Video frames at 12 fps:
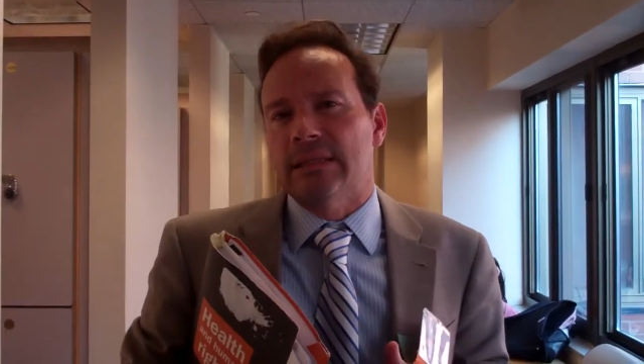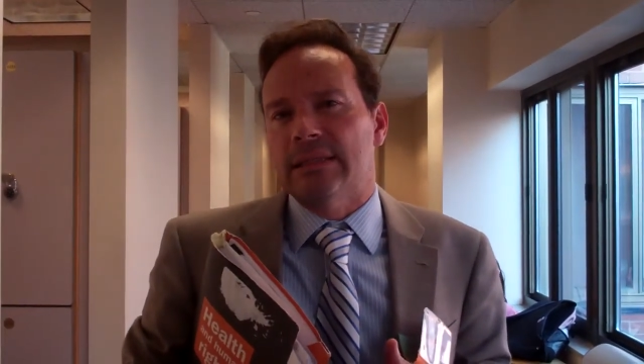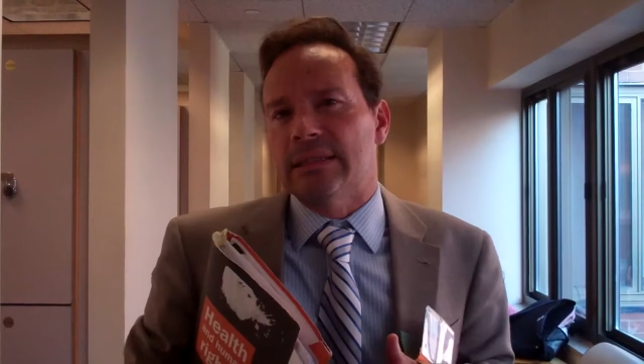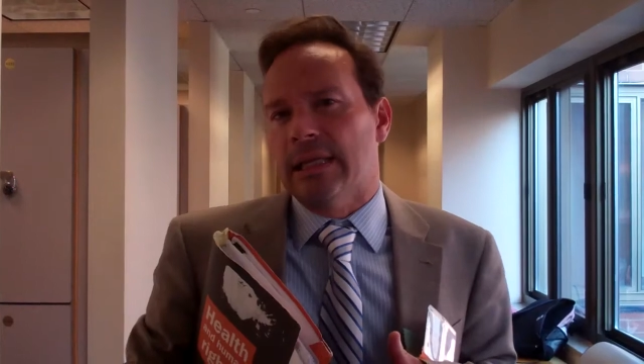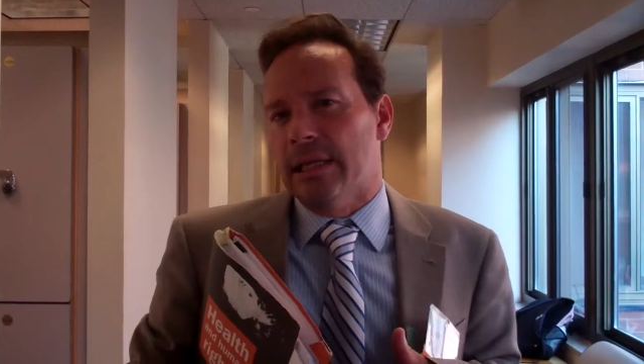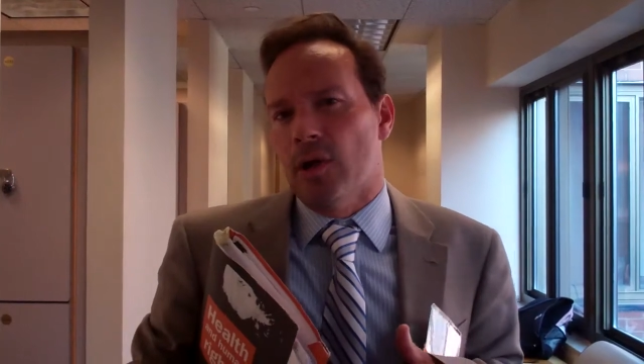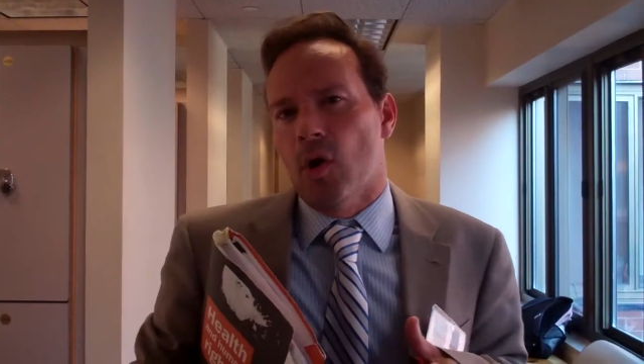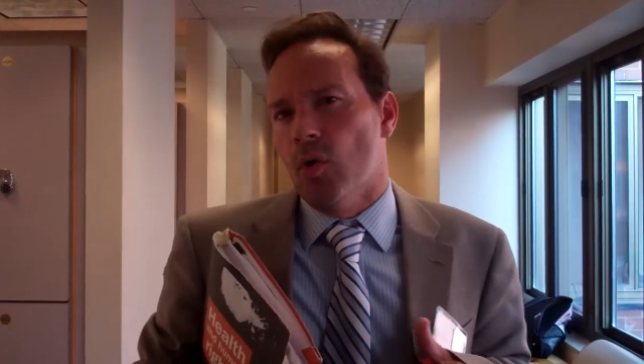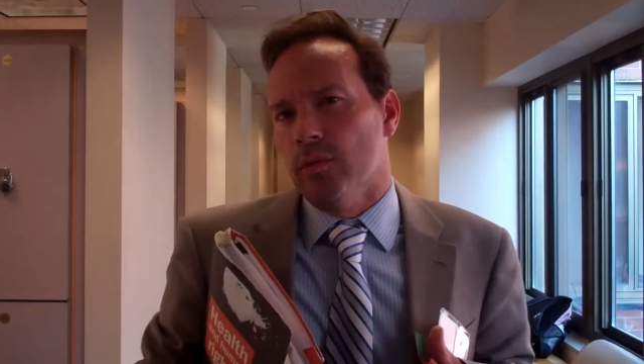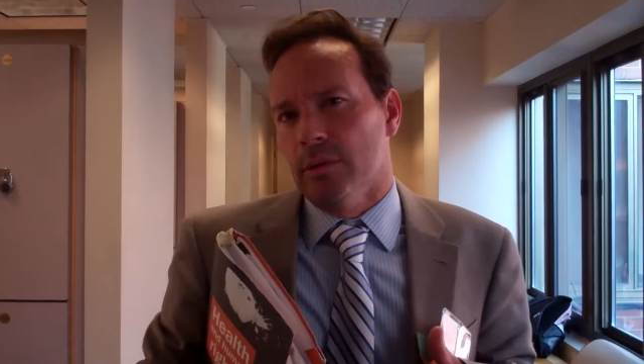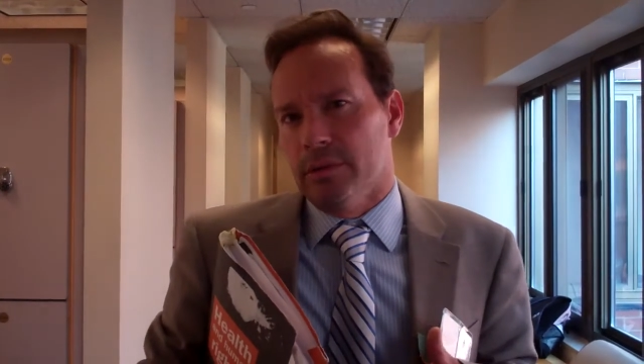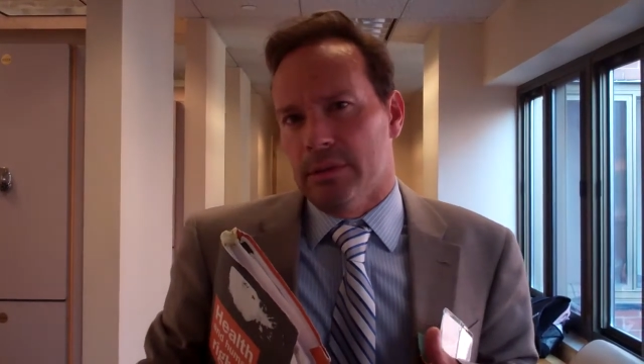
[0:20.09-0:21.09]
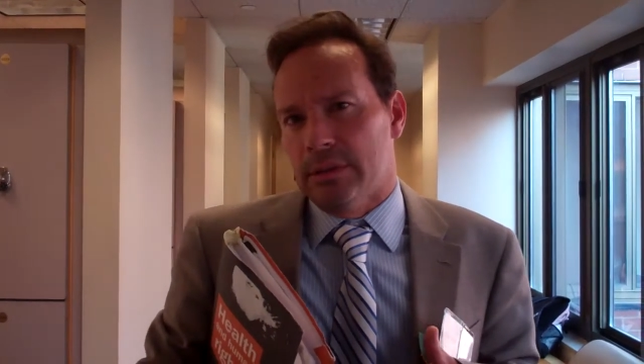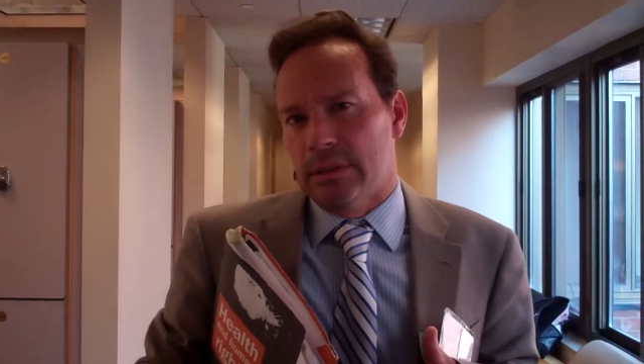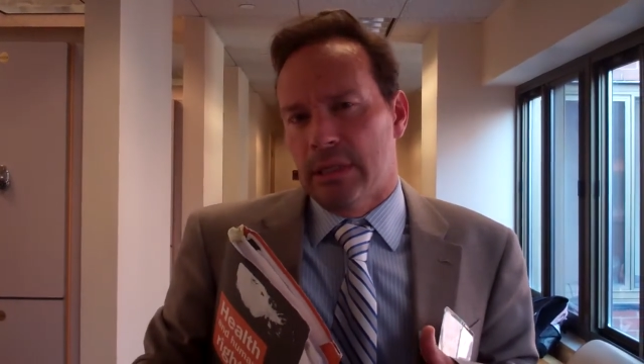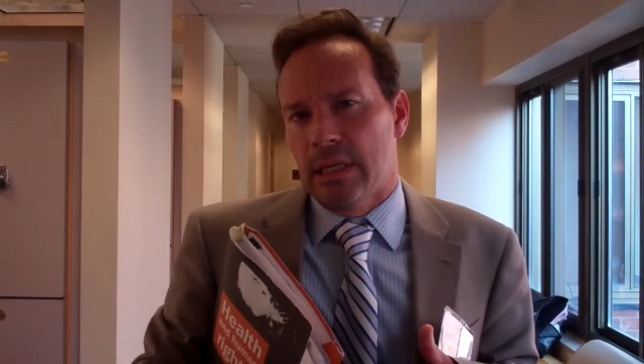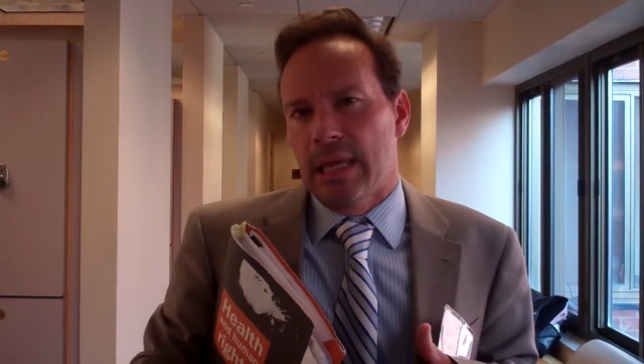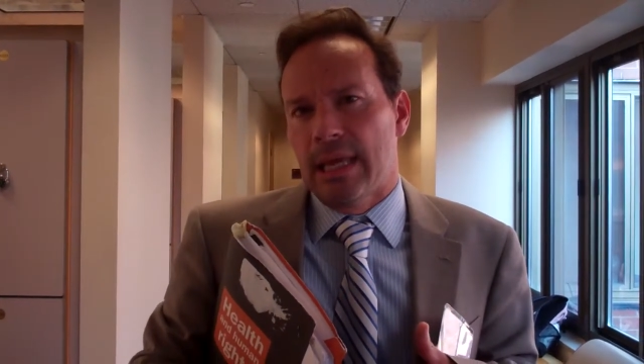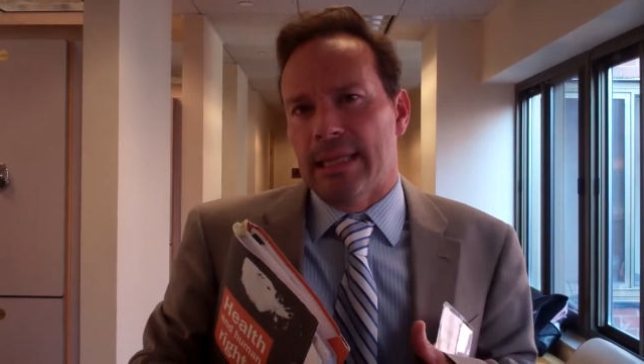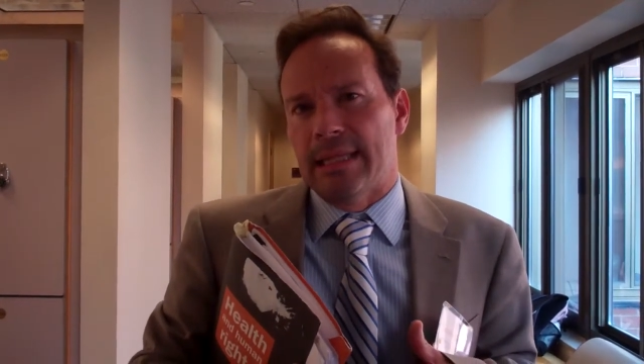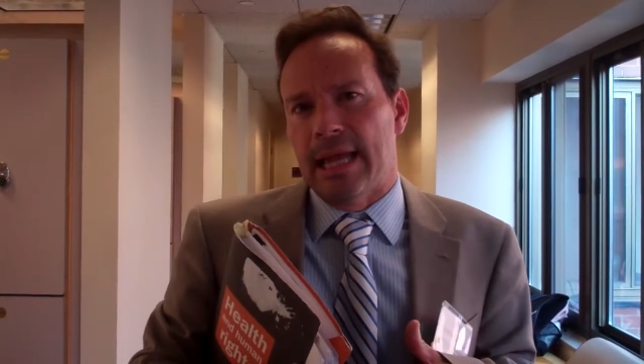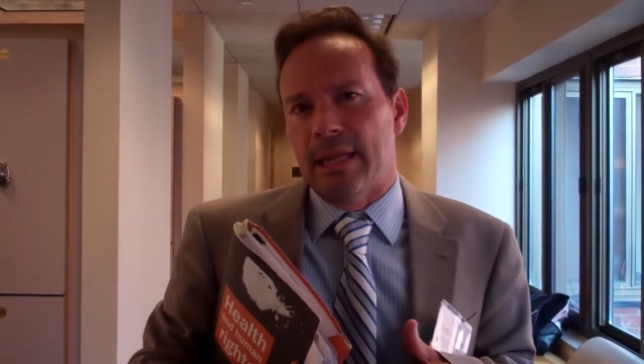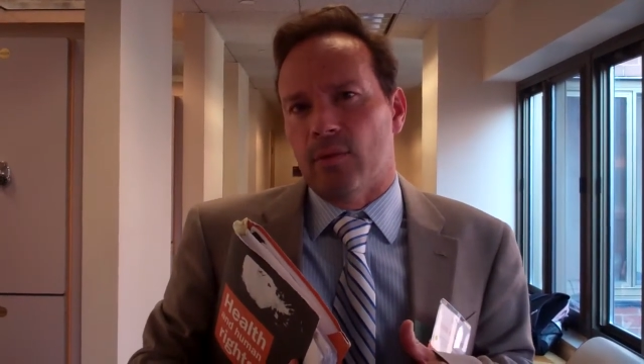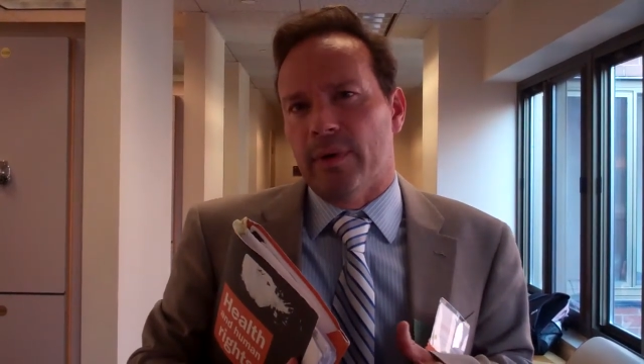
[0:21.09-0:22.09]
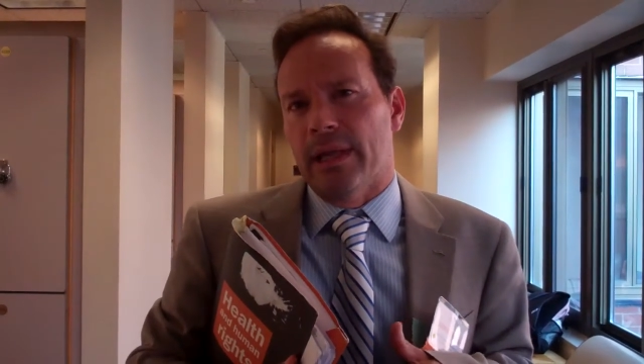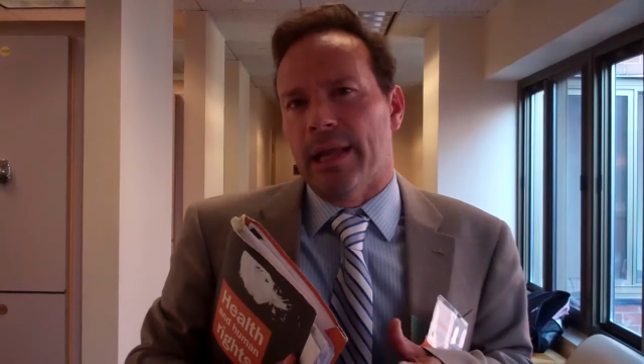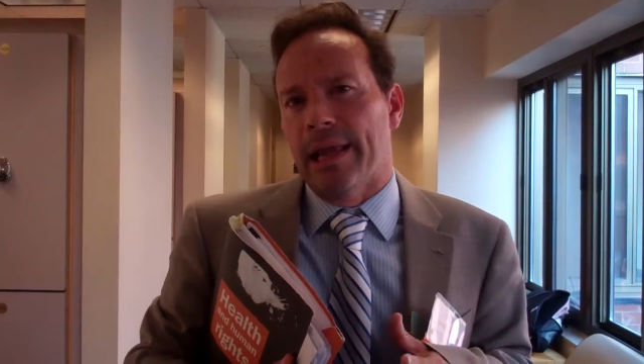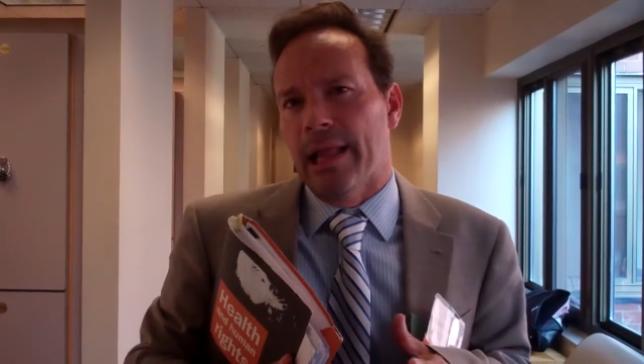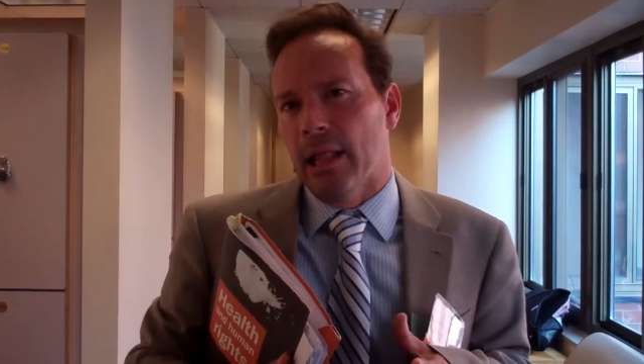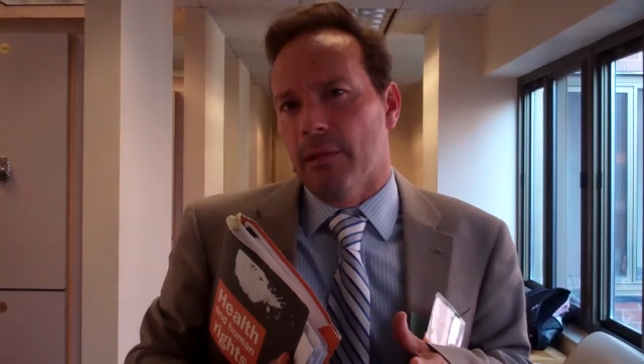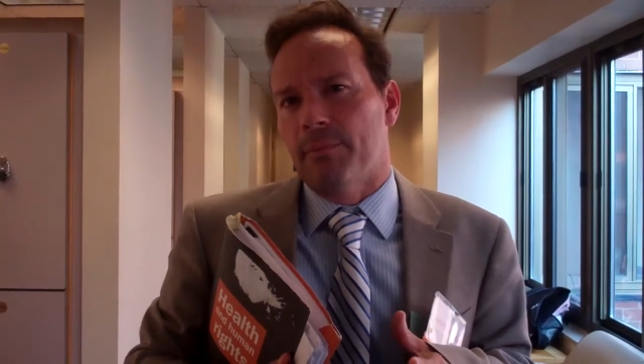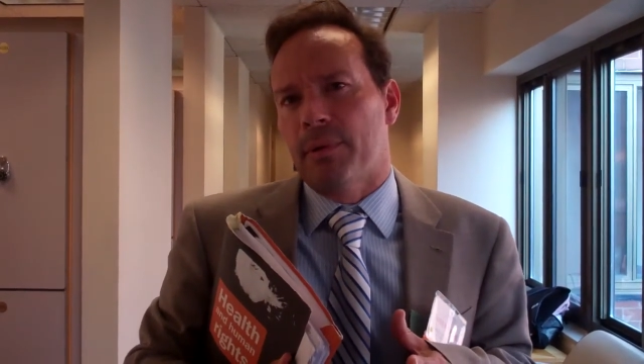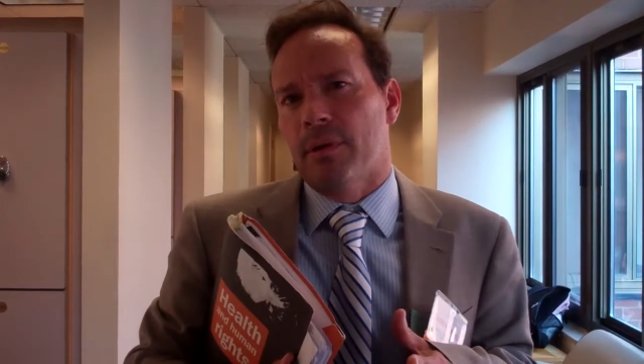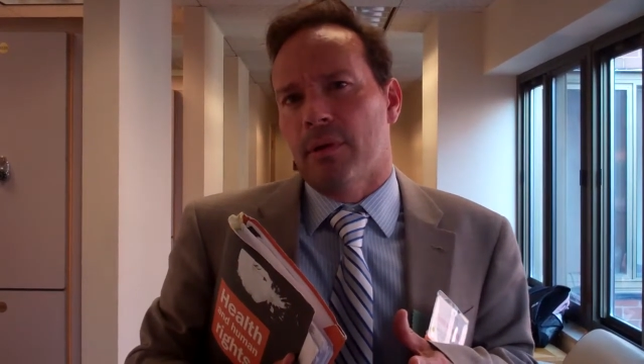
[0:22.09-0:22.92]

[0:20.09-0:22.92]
stakeholders that will help